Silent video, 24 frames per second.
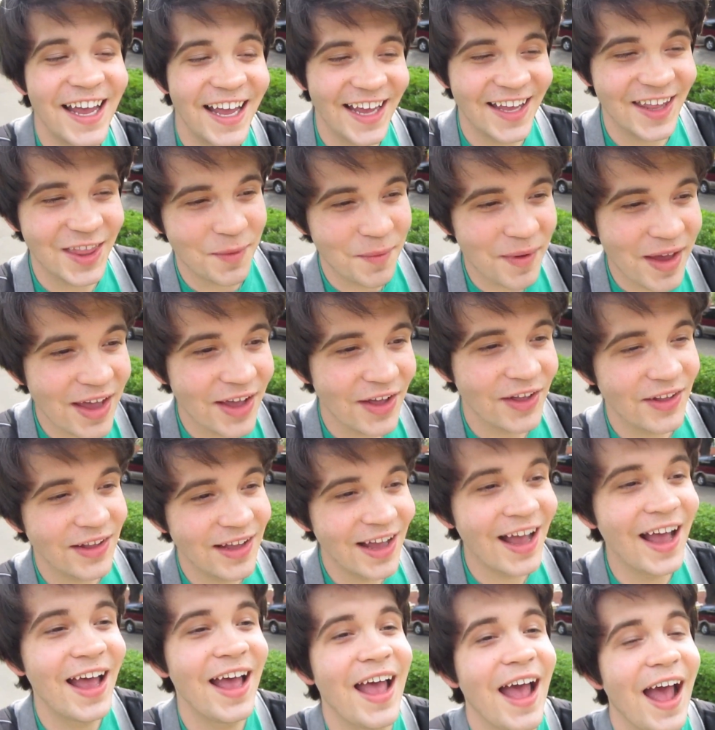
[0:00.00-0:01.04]
in the
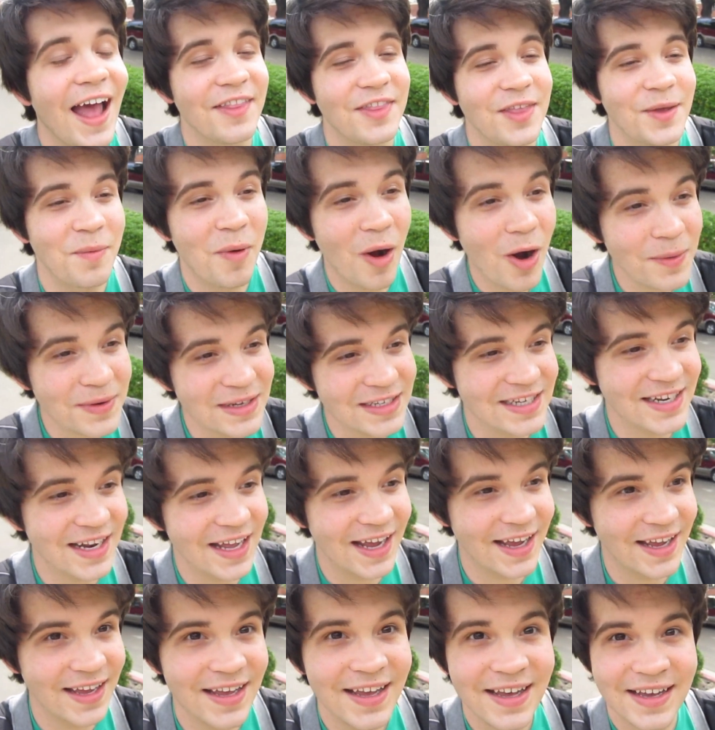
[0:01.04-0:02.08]
mail at the apartment
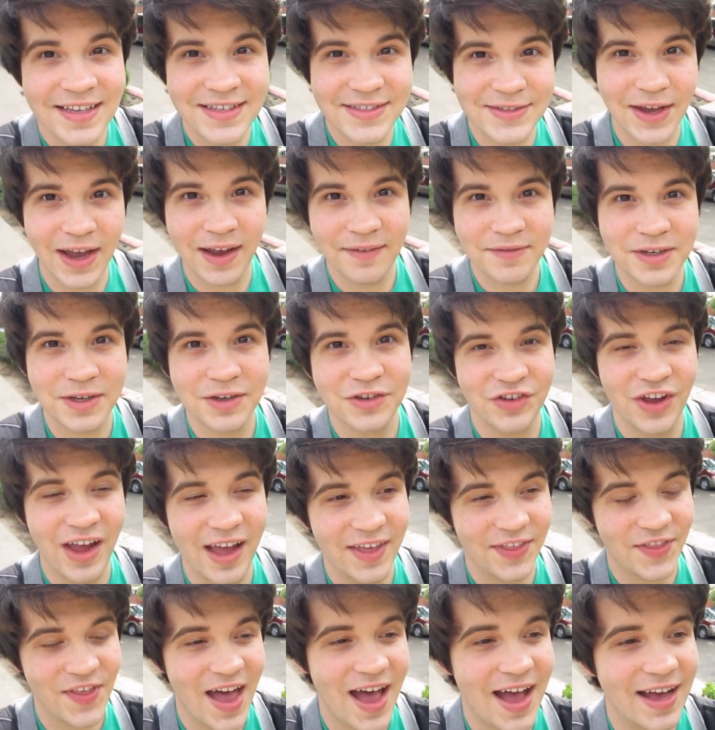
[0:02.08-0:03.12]
today, so I have to go
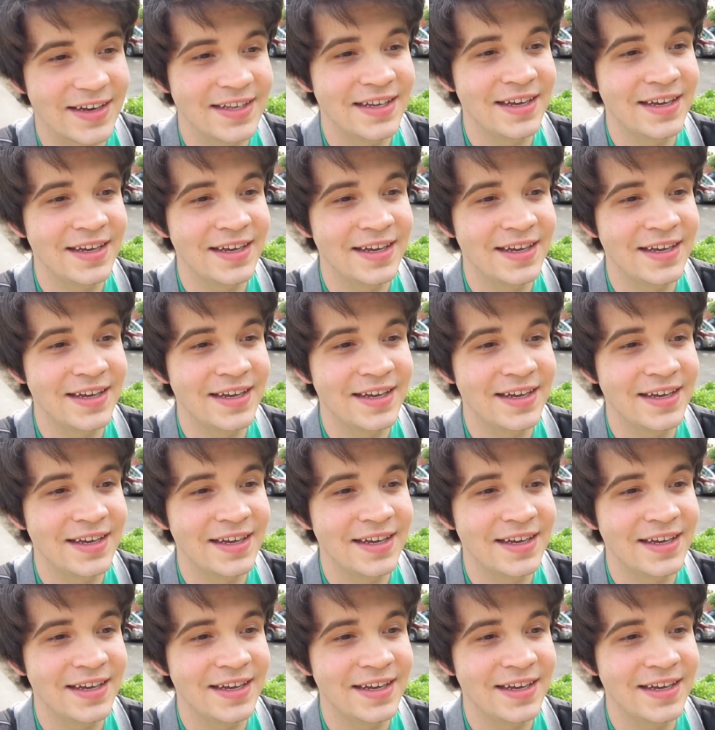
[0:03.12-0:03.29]
check that.